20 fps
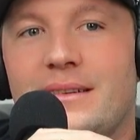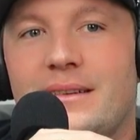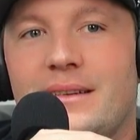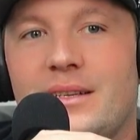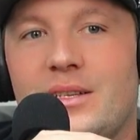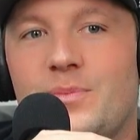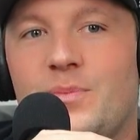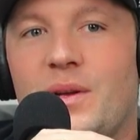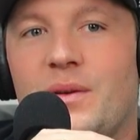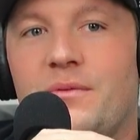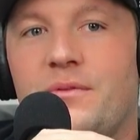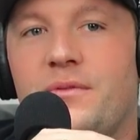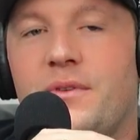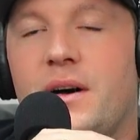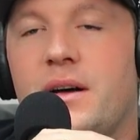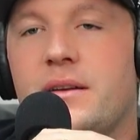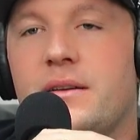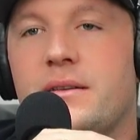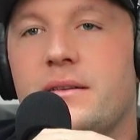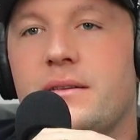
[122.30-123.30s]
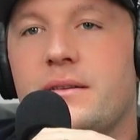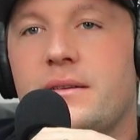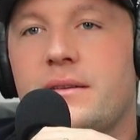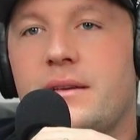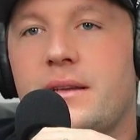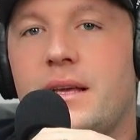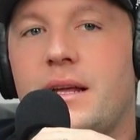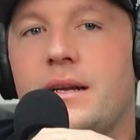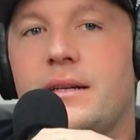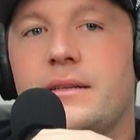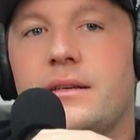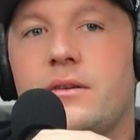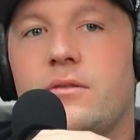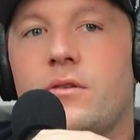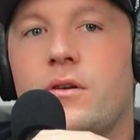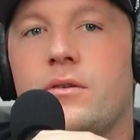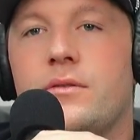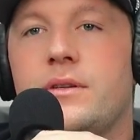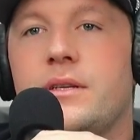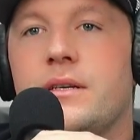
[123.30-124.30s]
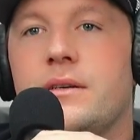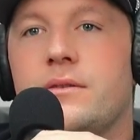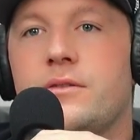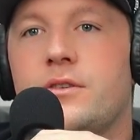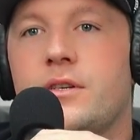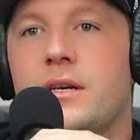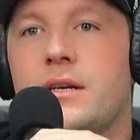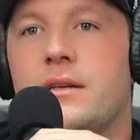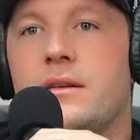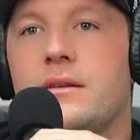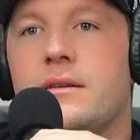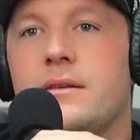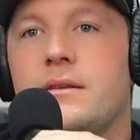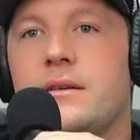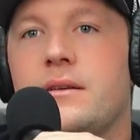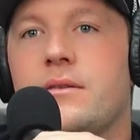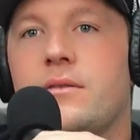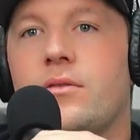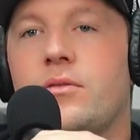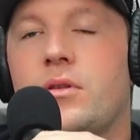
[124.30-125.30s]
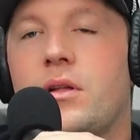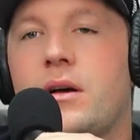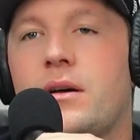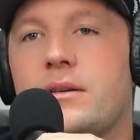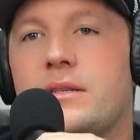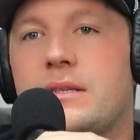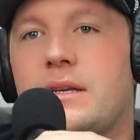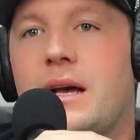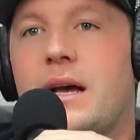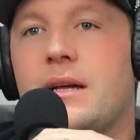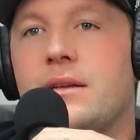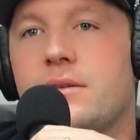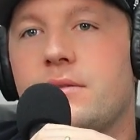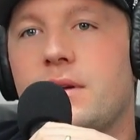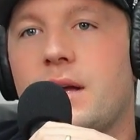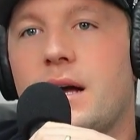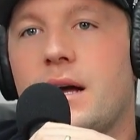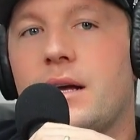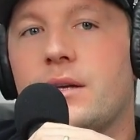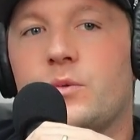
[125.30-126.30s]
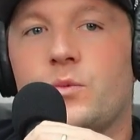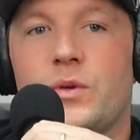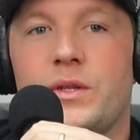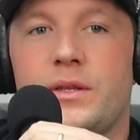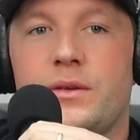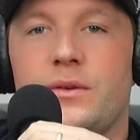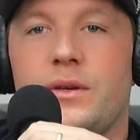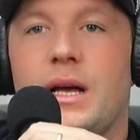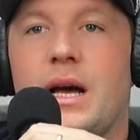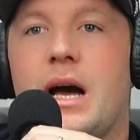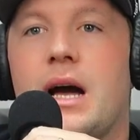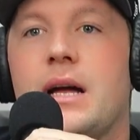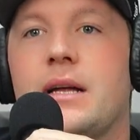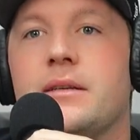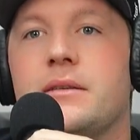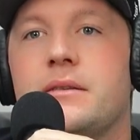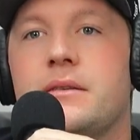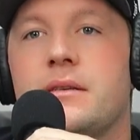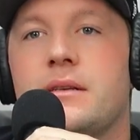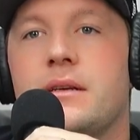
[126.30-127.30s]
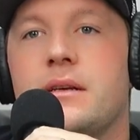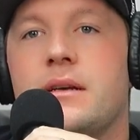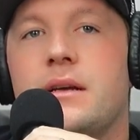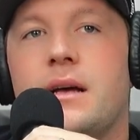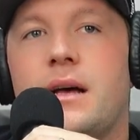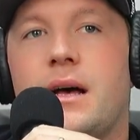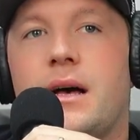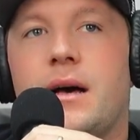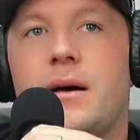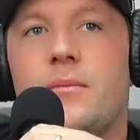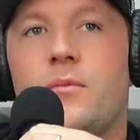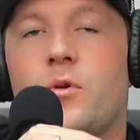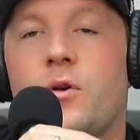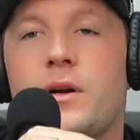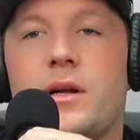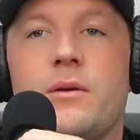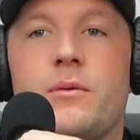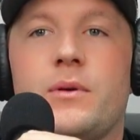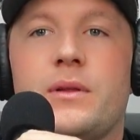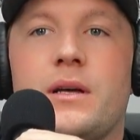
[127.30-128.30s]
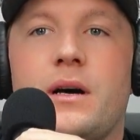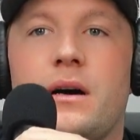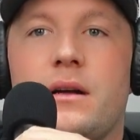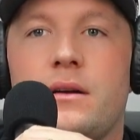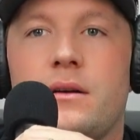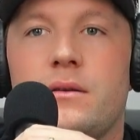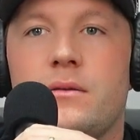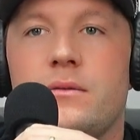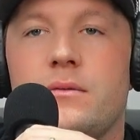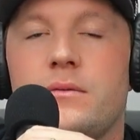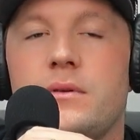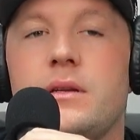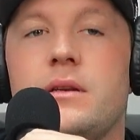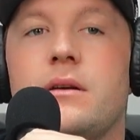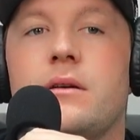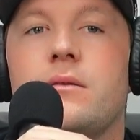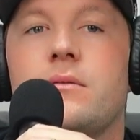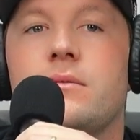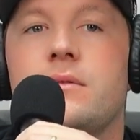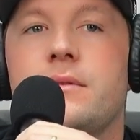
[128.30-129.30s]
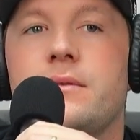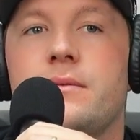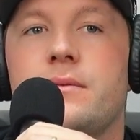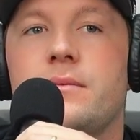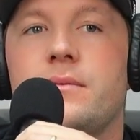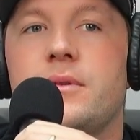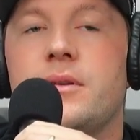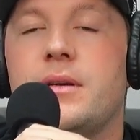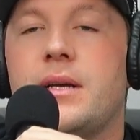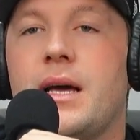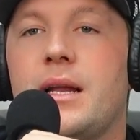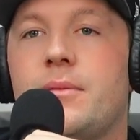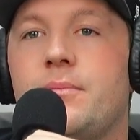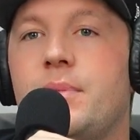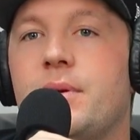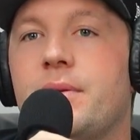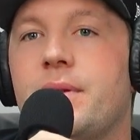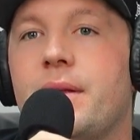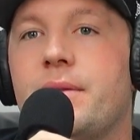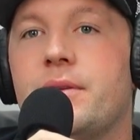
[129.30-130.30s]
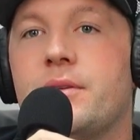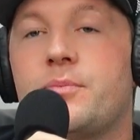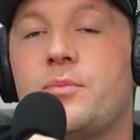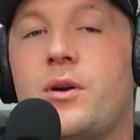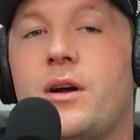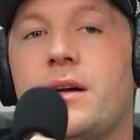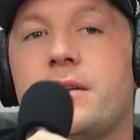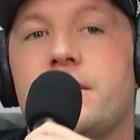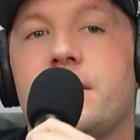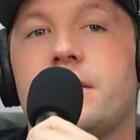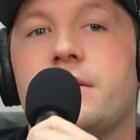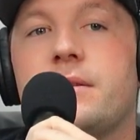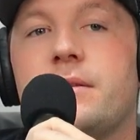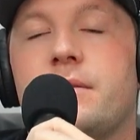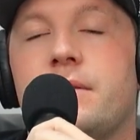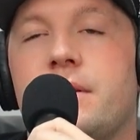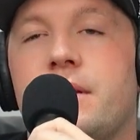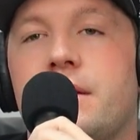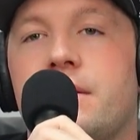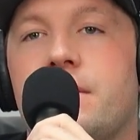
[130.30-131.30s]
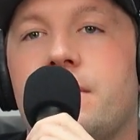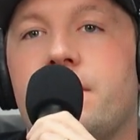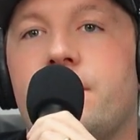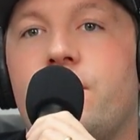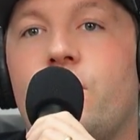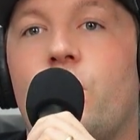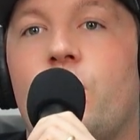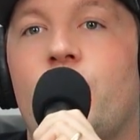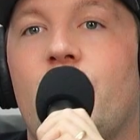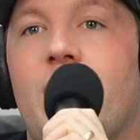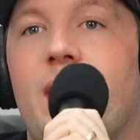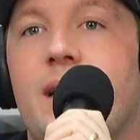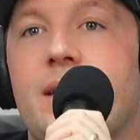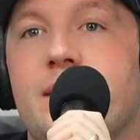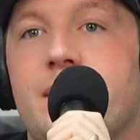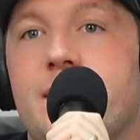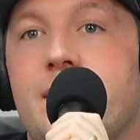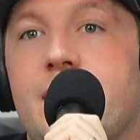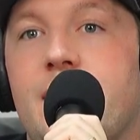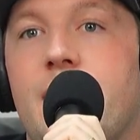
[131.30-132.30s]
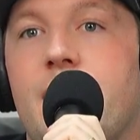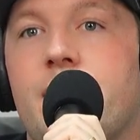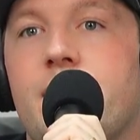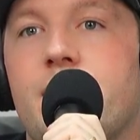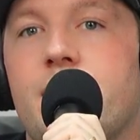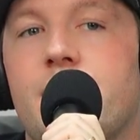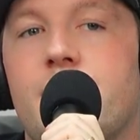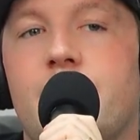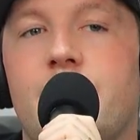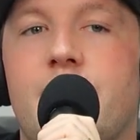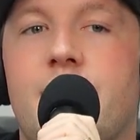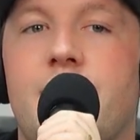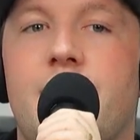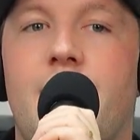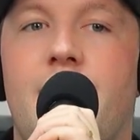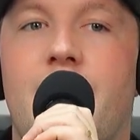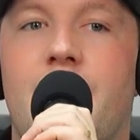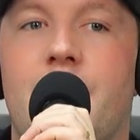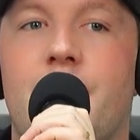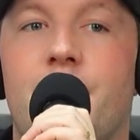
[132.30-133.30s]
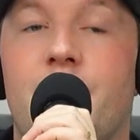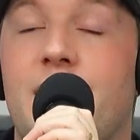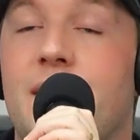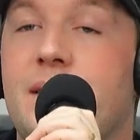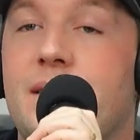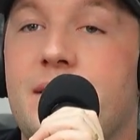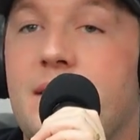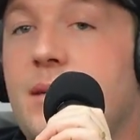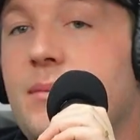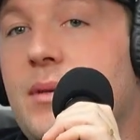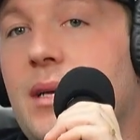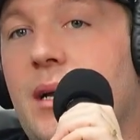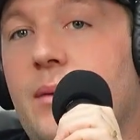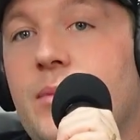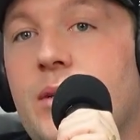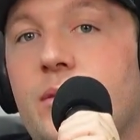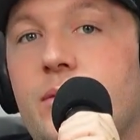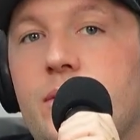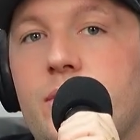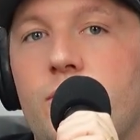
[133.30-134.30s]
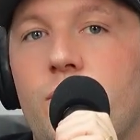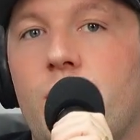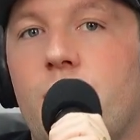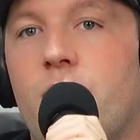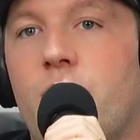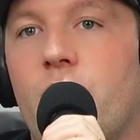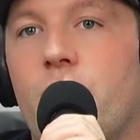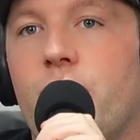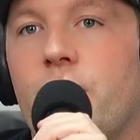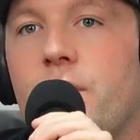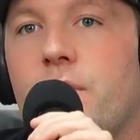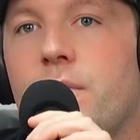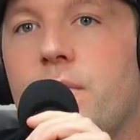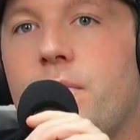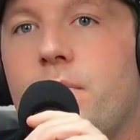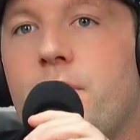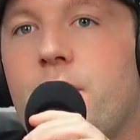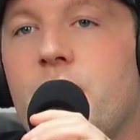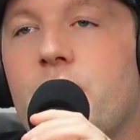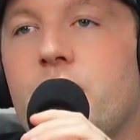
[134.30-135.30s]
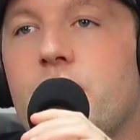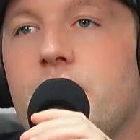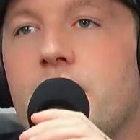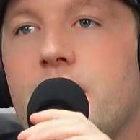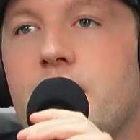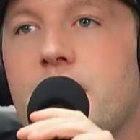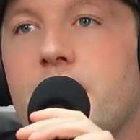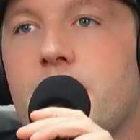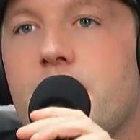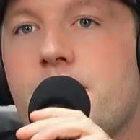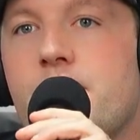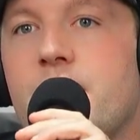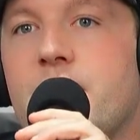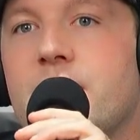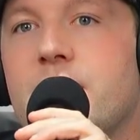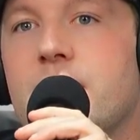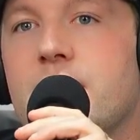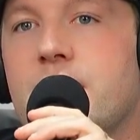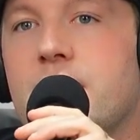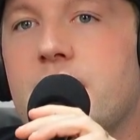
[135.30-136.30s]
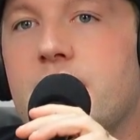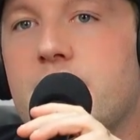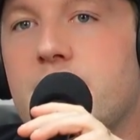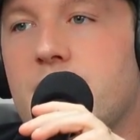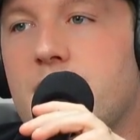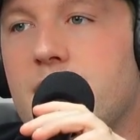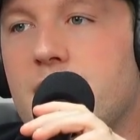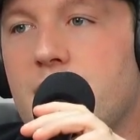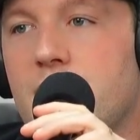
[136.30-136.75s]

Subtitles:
been fun getting to grow DealGen, alongside you guys, with you guys, working with Otto, to kind of build out this process and formalize it together. But at the same time, we're both building businesses